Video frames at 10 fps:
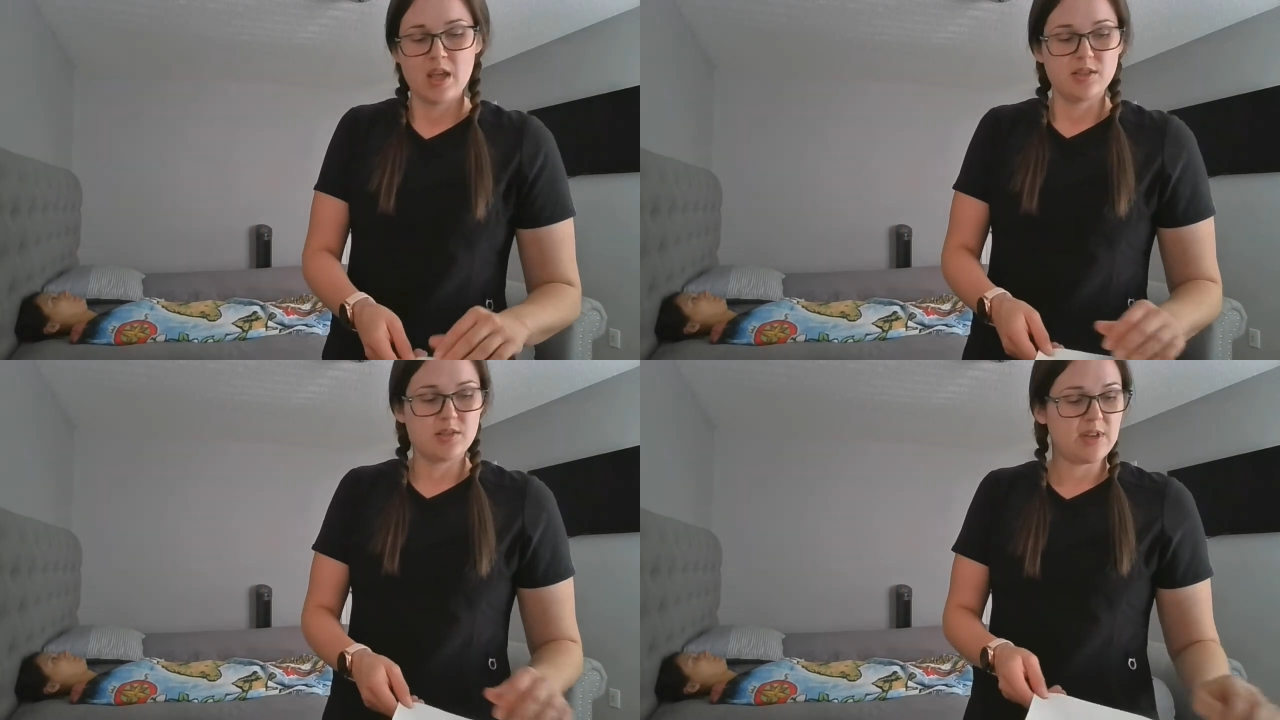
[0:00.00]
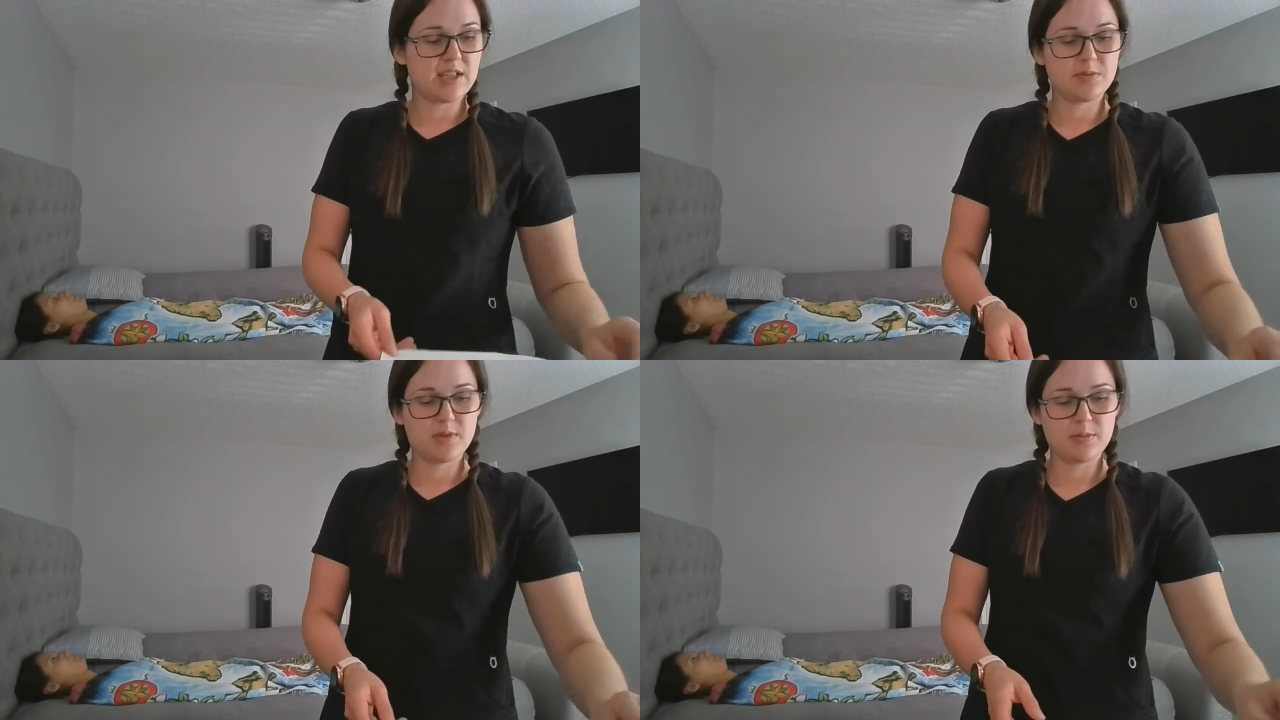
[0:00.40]
So
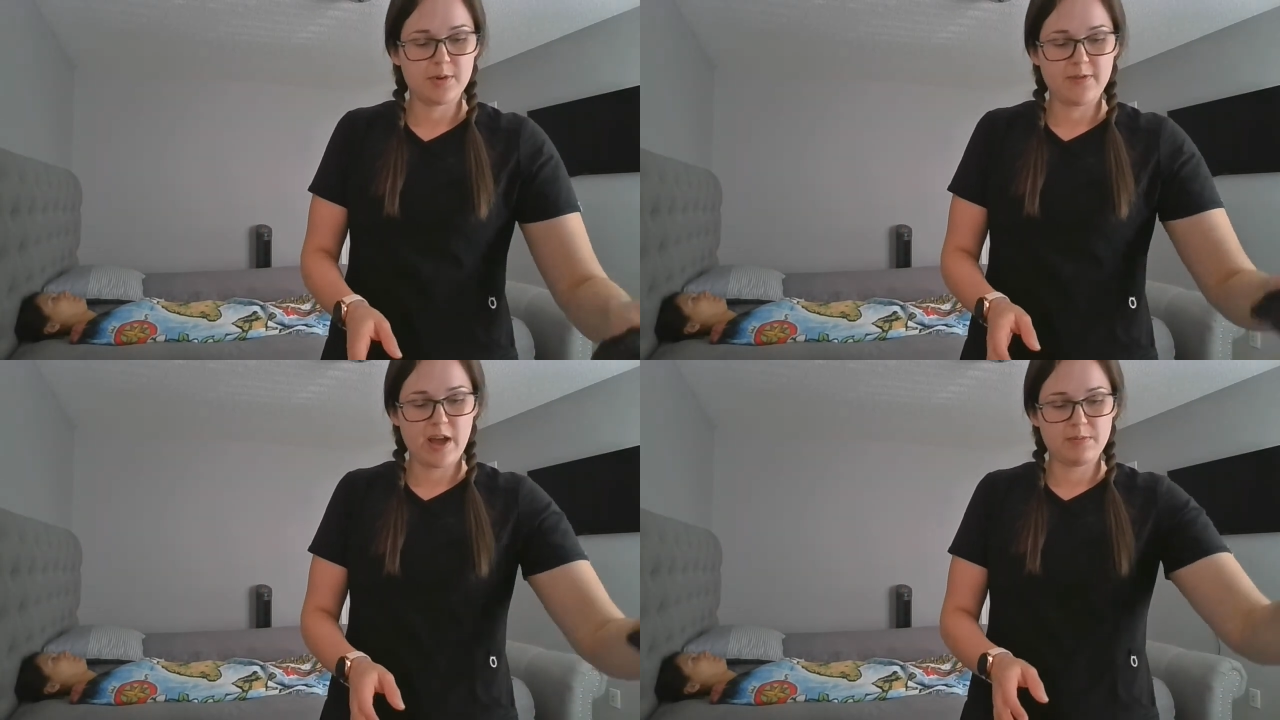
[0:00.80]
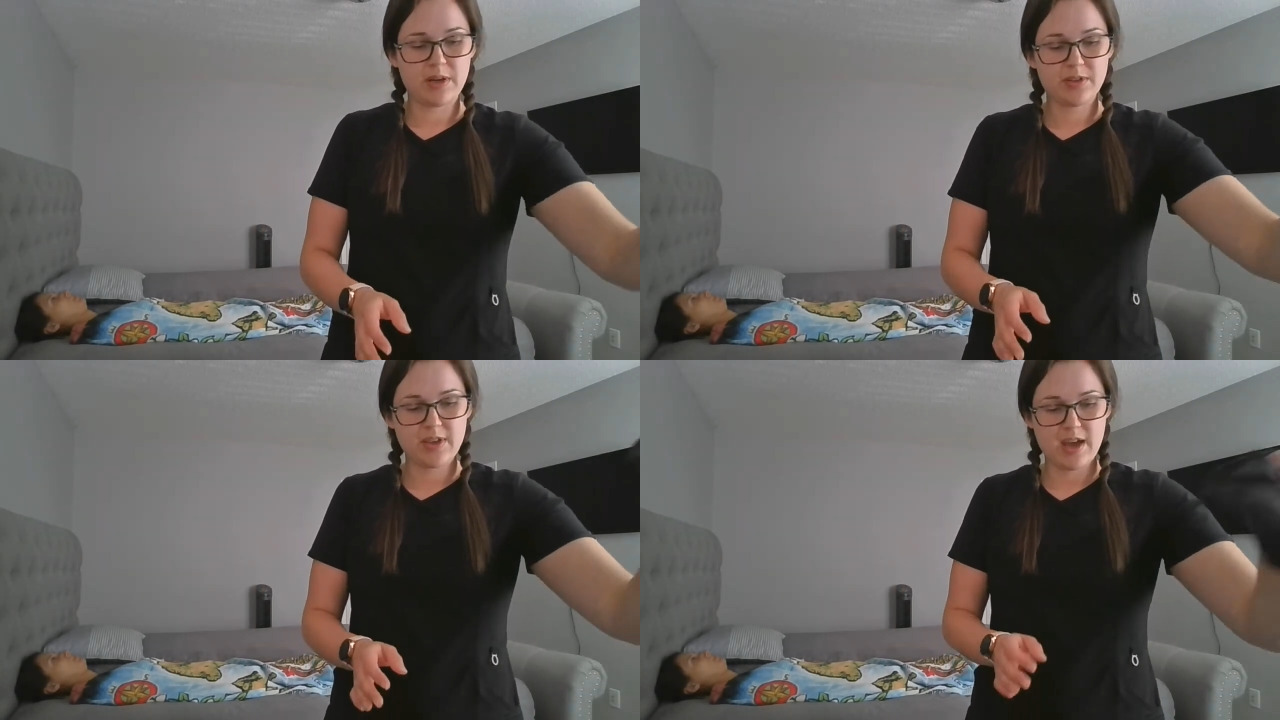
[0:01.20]
next, we're going to provide
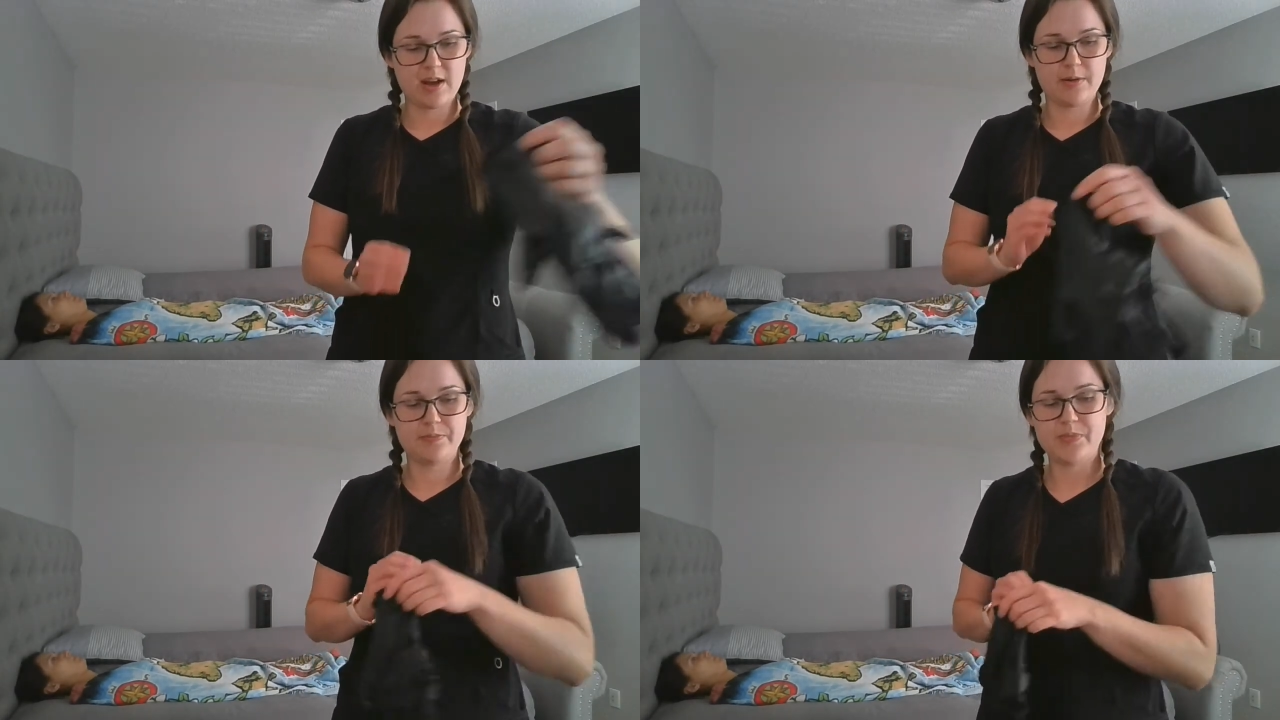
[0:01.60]
mouth care.